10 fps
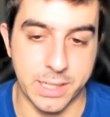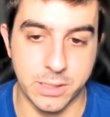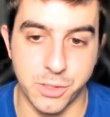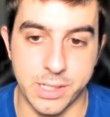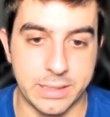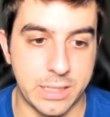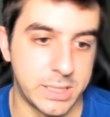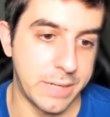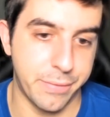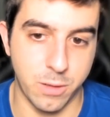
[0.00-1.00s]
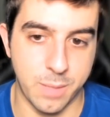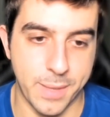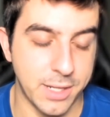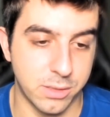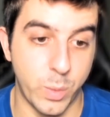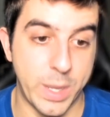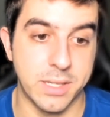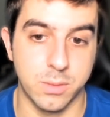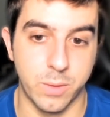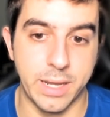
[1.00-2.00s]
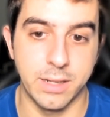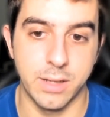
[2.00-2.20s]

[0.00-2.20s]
and they're sitting there and they have 30 minutes to waste, right?